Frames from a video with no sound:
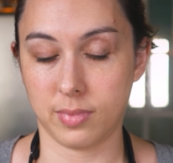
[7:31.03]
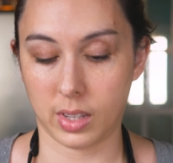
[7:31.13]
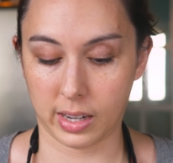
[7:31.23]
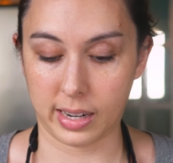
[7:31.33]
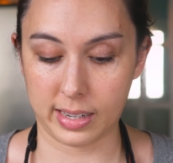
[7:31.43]

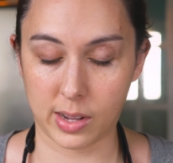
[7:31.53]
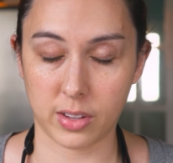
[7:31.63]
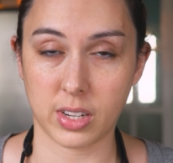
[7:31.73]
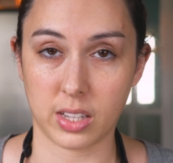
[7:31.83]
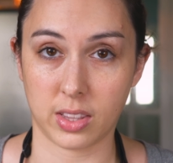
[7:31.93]
All right, now
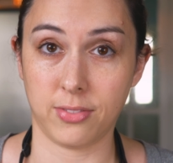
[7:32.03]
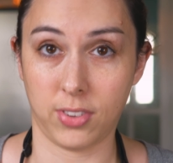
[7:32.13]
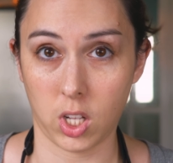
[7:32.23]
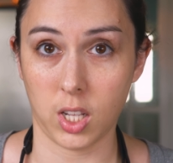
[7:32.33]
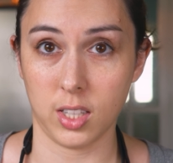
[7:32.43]
I've got the
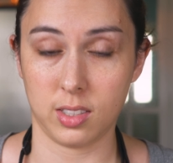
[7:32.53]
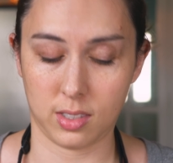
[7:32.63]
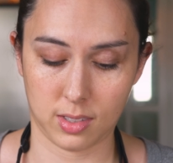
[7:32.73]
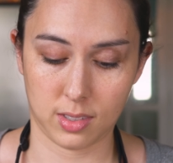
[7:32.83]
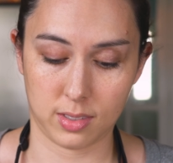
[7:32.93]
full
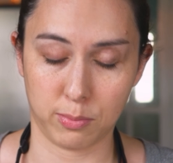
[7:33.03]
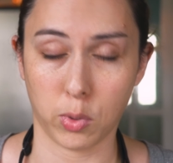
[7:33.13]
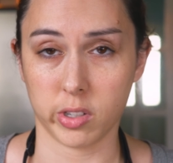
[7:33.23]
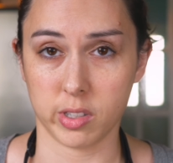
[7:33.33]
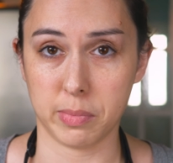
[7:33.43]

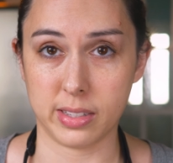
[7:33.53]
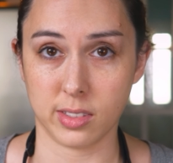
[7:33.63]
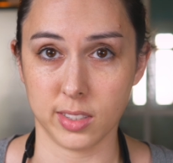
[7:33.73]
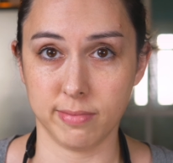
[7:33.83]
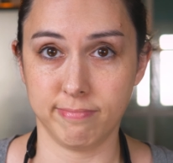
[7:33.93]
mortar and
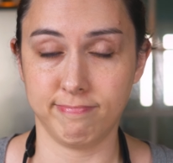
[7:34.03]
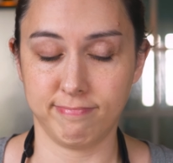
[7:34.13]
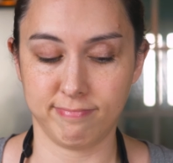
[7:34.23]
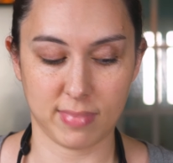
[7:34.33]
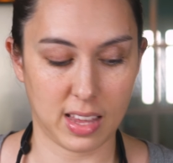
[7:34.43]
pestle.
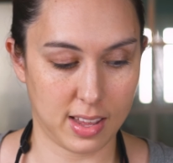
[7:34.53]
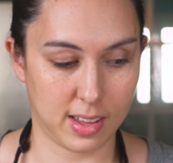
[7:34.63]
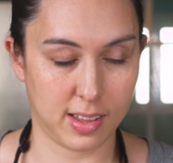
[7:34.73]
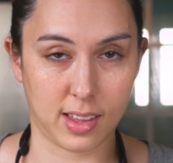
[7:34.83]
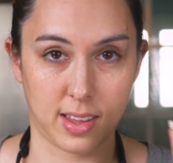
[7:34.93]

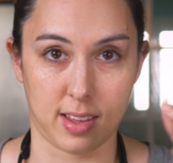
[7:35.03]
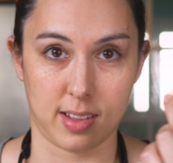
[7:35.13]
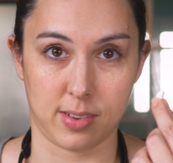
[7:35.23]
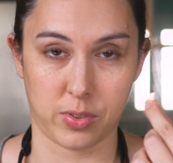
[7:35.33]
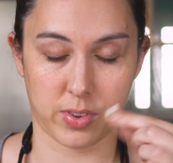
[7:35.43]

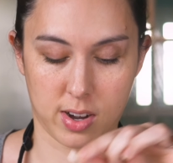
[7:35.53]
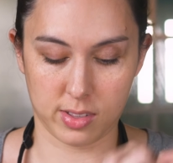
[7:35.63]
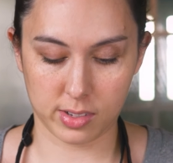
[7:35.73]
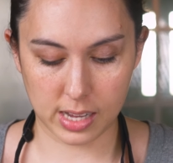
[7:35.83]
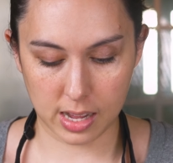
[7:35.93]
And we've got our
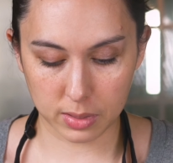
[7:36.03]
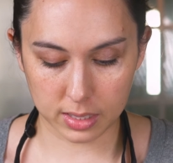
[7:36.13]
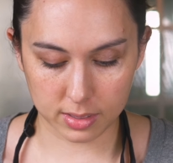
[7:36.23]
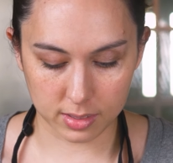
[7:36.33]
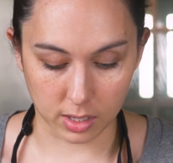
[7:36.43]
little
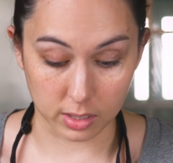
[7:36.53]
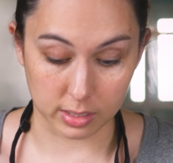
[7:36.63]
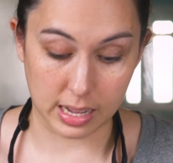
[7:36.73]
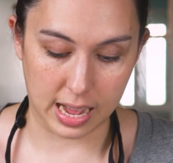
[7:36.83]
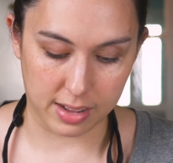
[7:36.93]
tablet, our
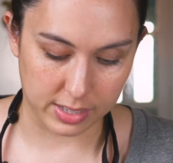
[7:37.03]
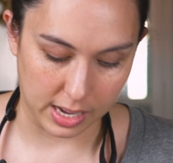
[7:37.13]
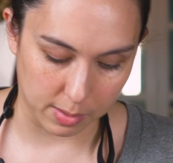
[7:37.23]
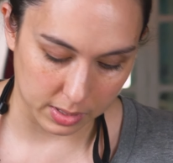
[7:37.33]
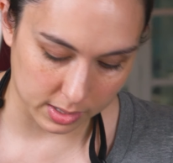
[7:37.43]
little half
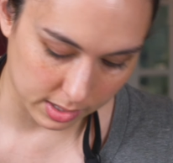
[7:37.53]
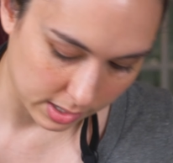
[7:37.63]
tablet.